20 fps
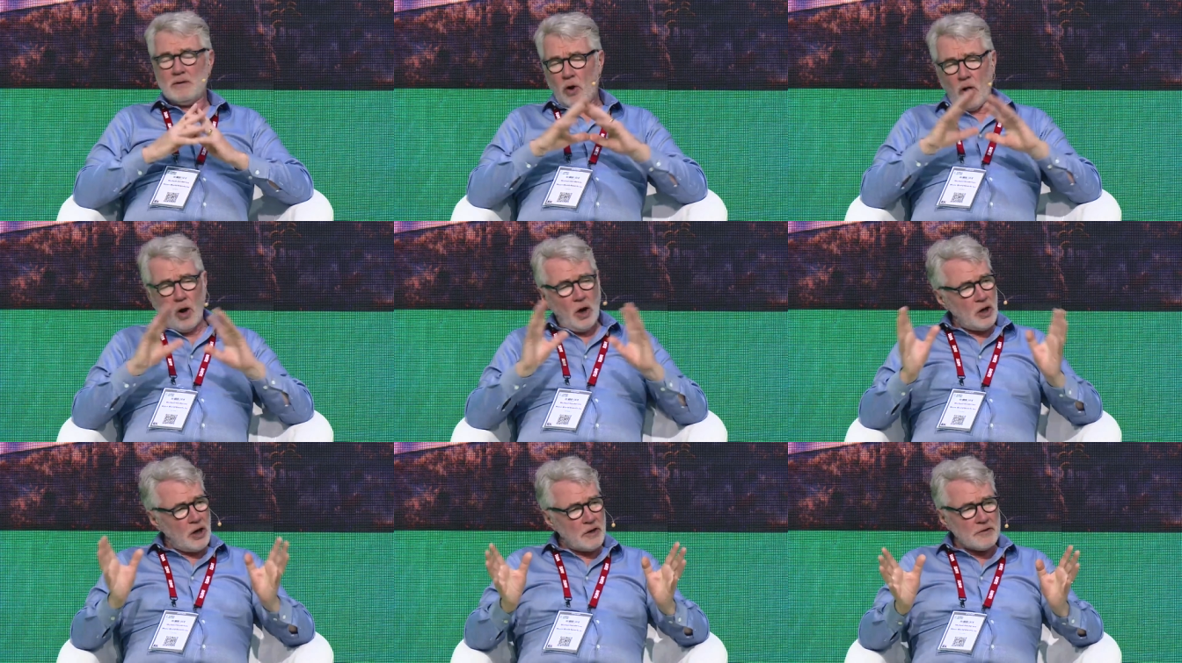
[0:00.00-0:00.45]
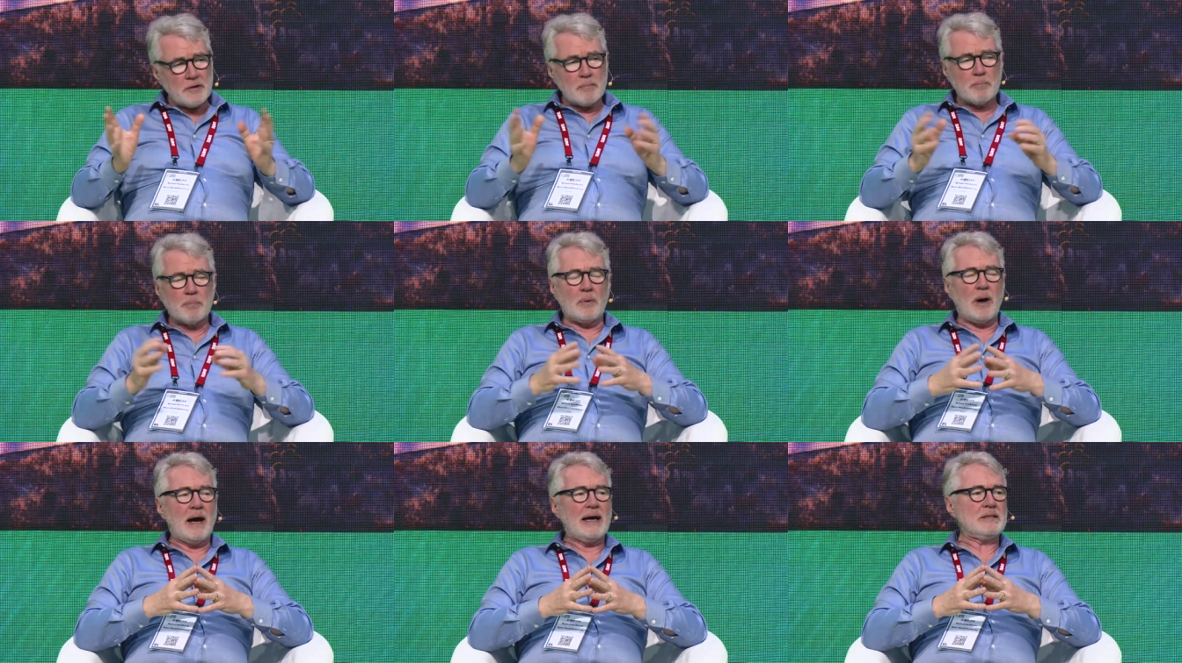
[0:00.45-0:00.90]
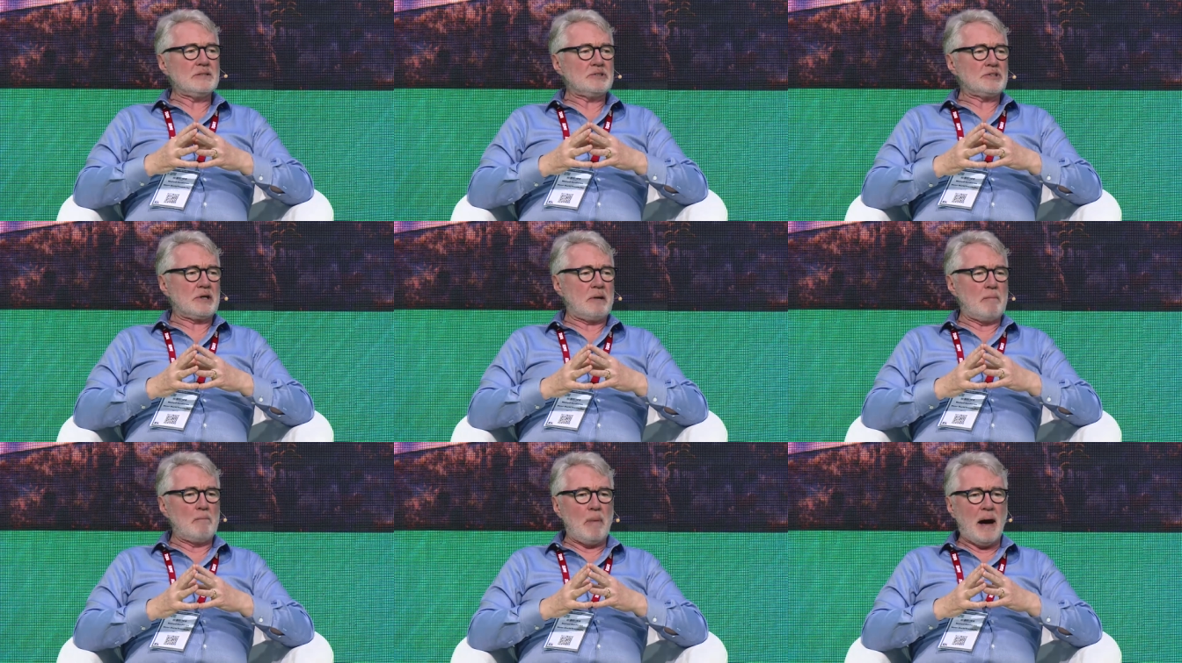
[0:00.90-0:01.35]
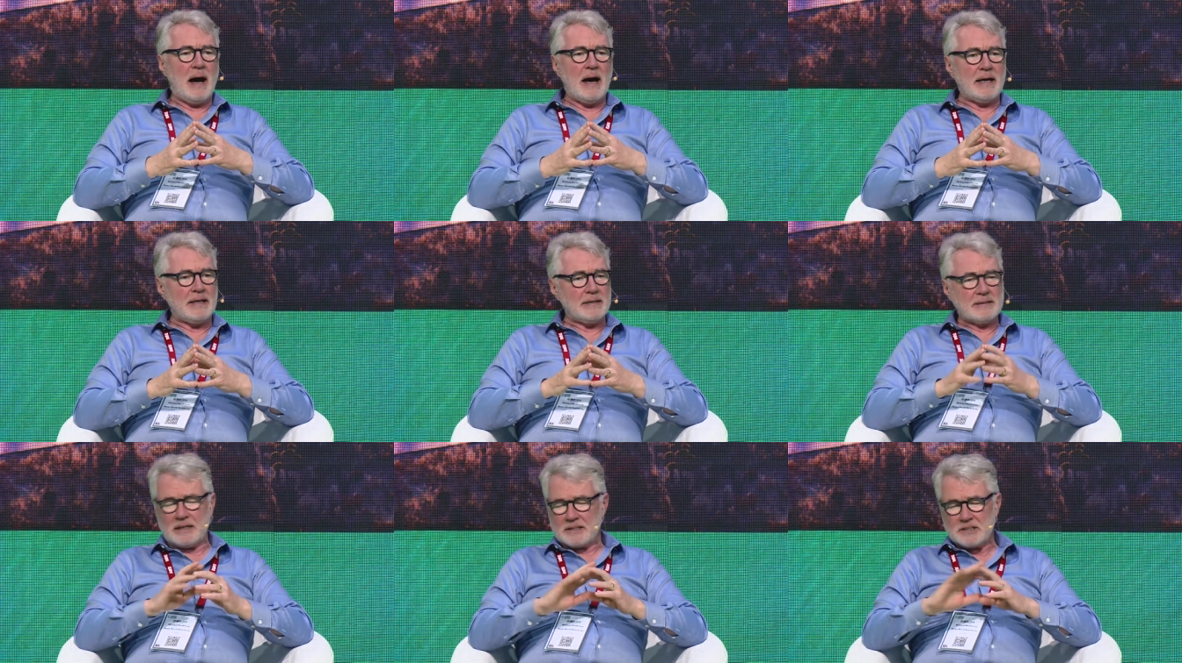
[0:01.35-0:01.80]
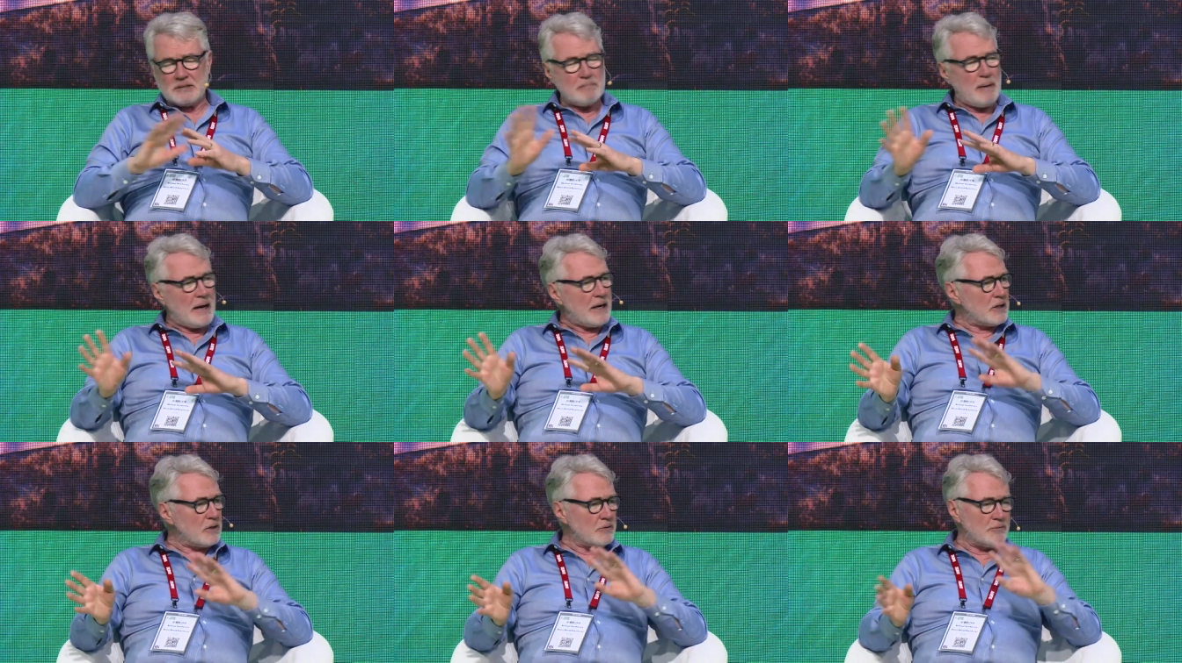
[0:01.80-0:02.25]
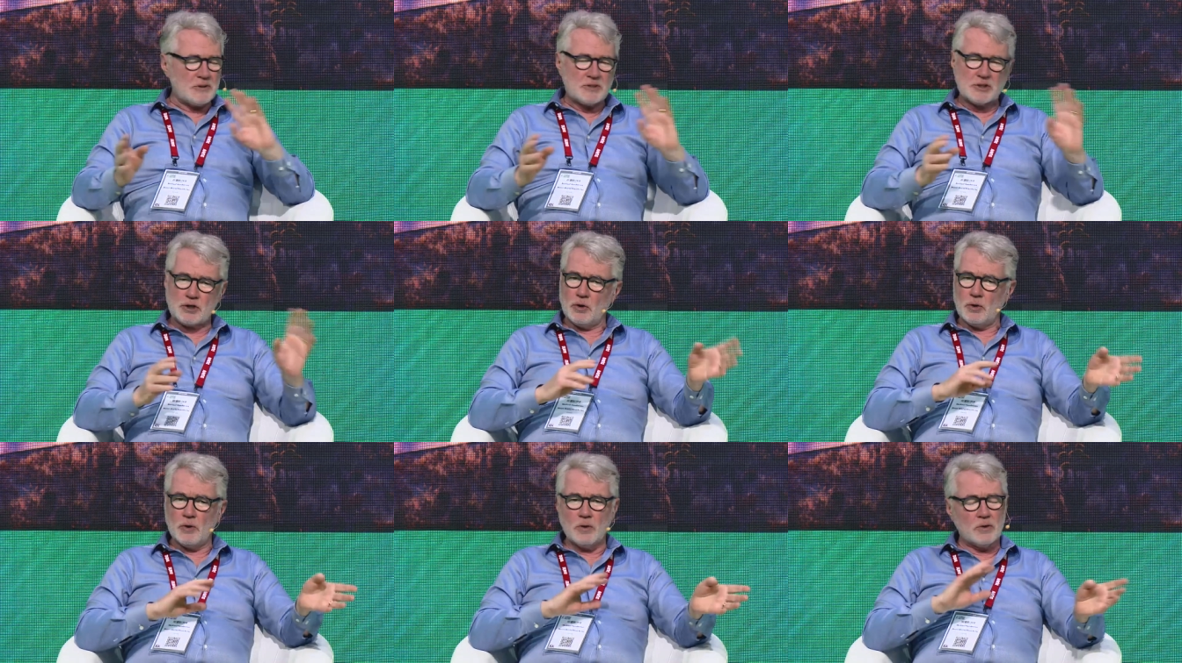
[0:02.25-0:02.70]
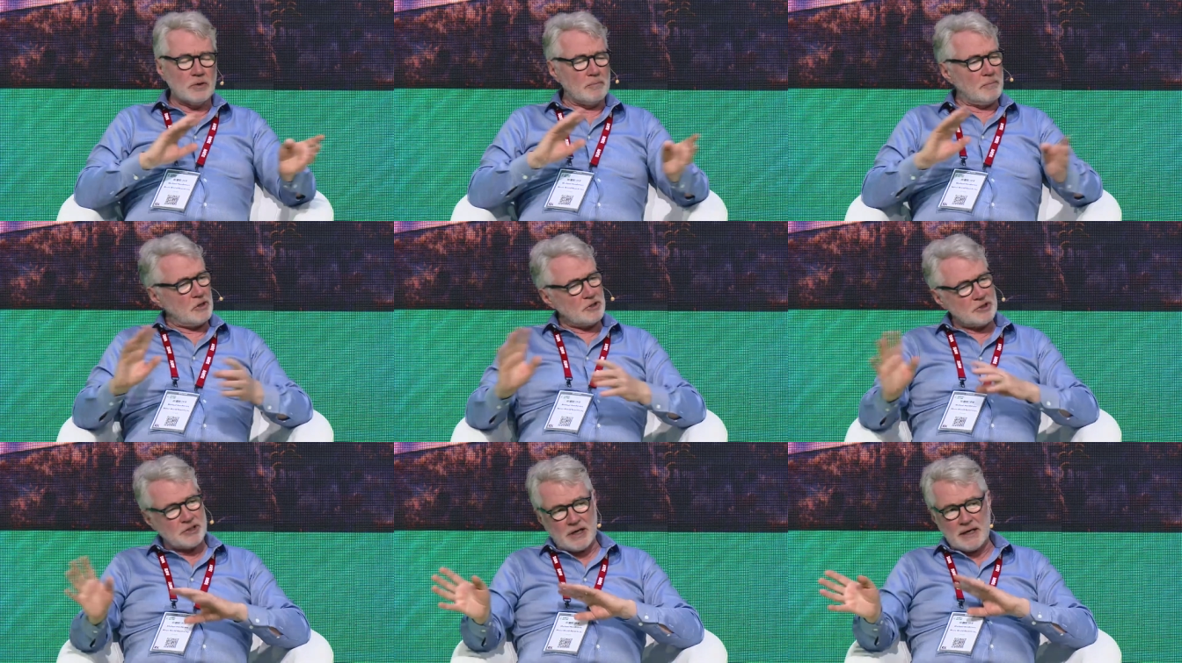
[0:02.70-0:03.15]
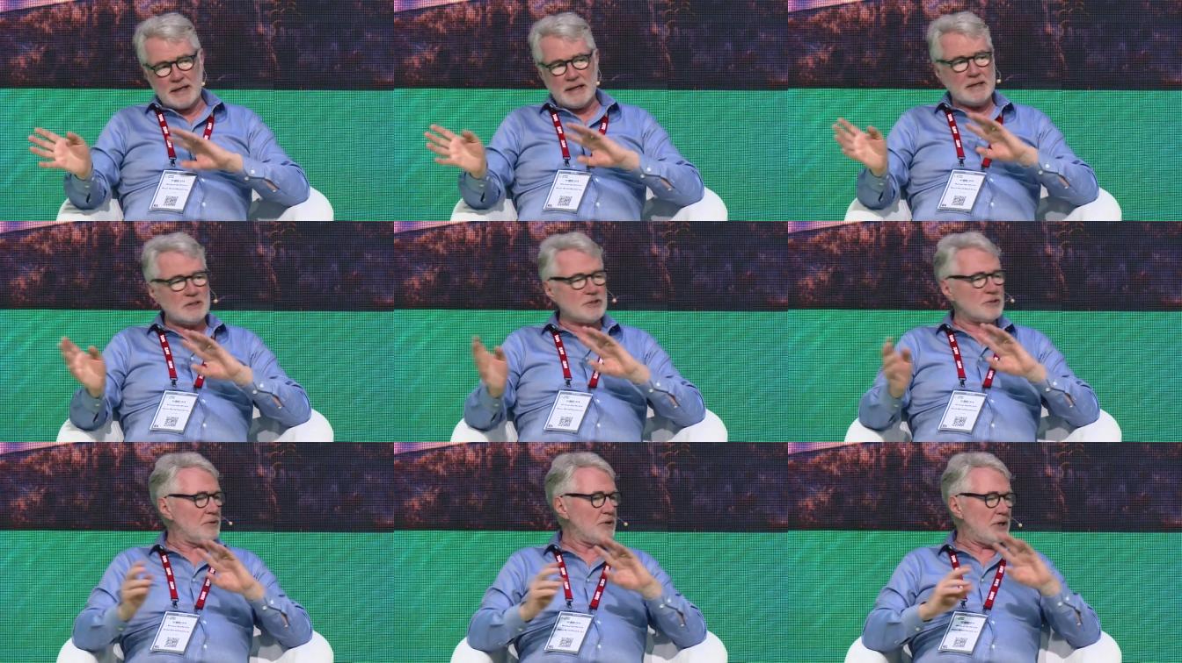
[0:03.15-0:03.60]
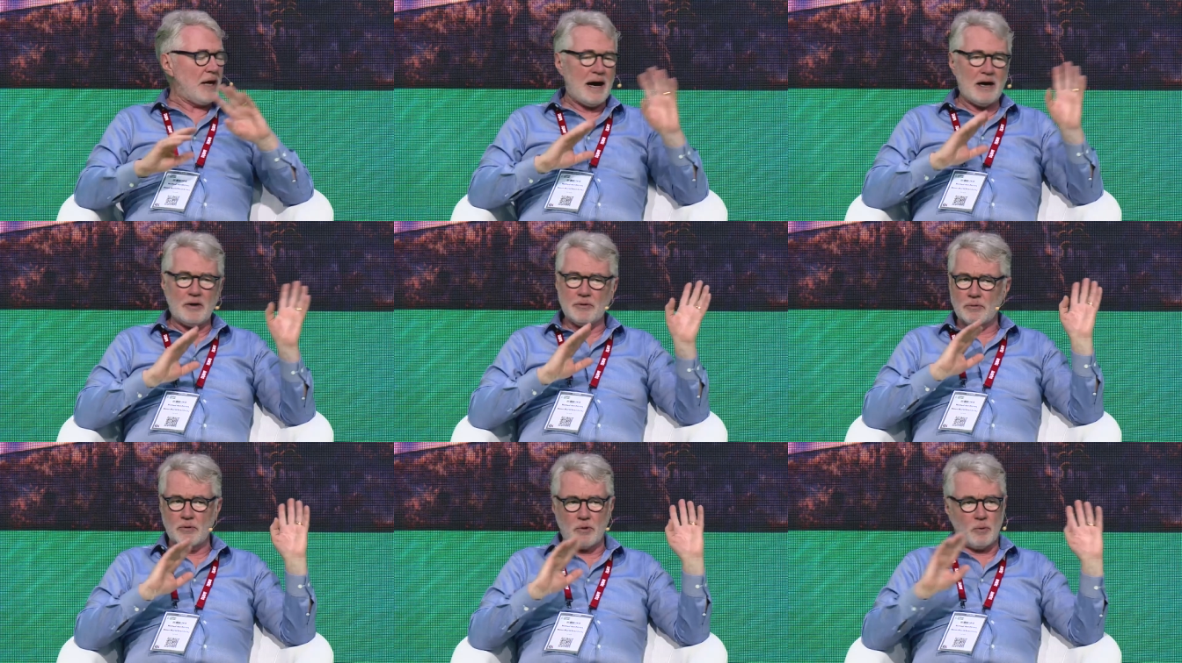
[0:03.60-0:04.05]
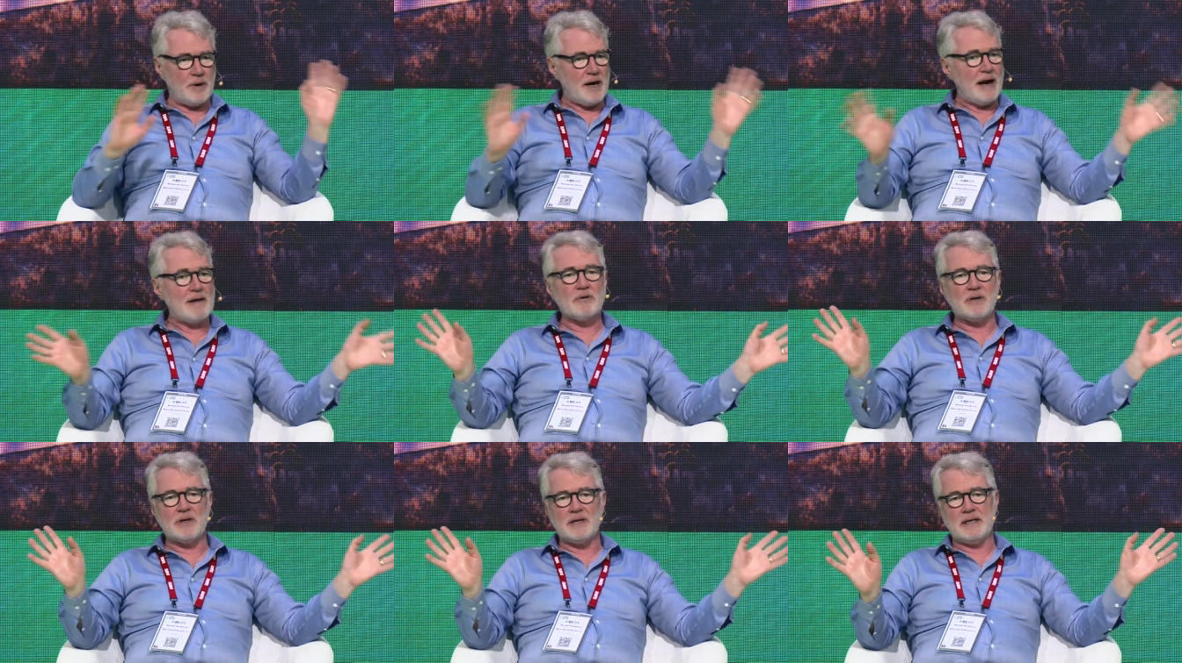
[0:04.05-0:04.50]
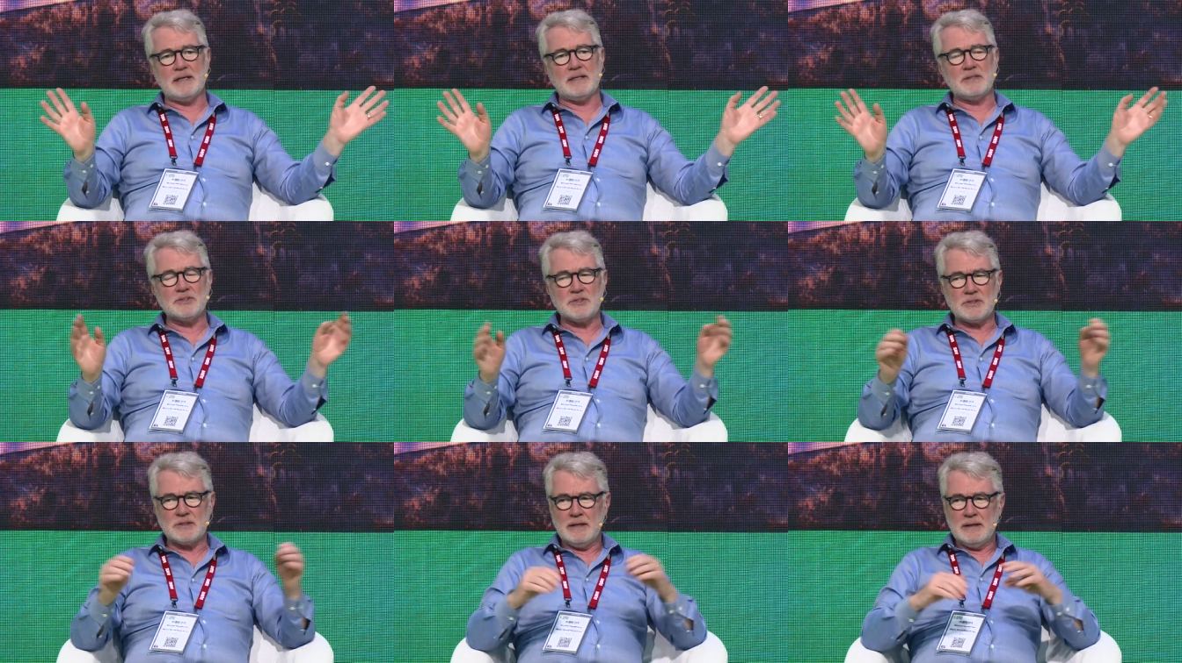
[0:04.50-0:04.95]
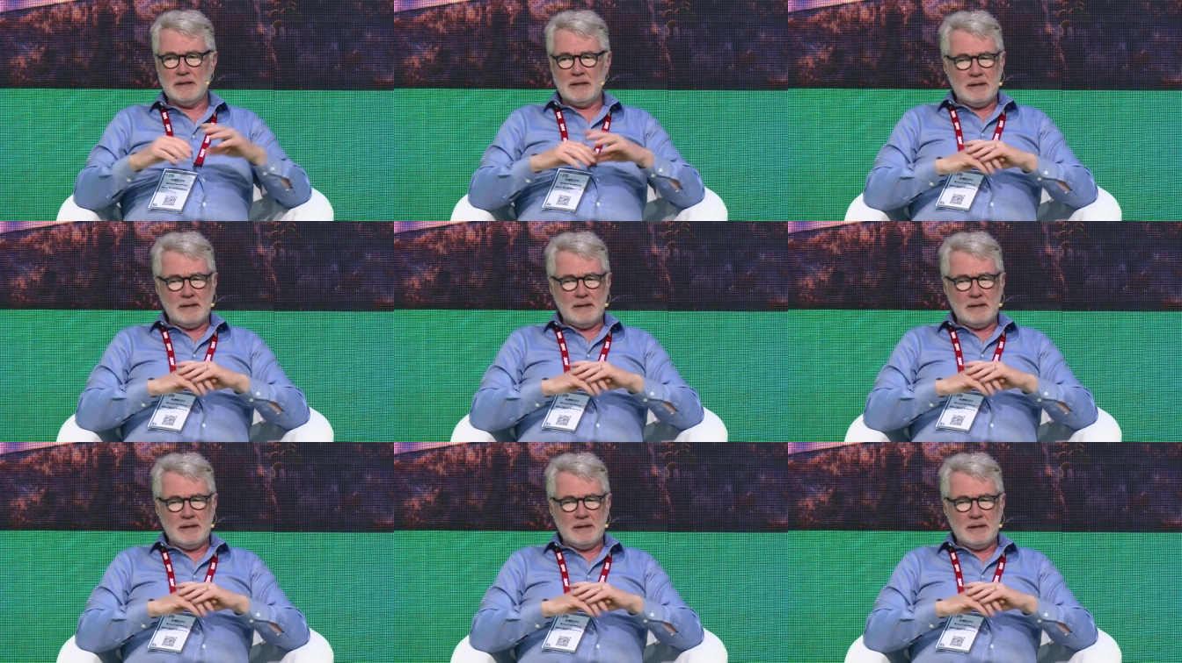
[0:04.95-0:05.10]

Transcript: All other brands combined, doesn't matter if it's Google or Mercedes or Yahoo or whatever it is,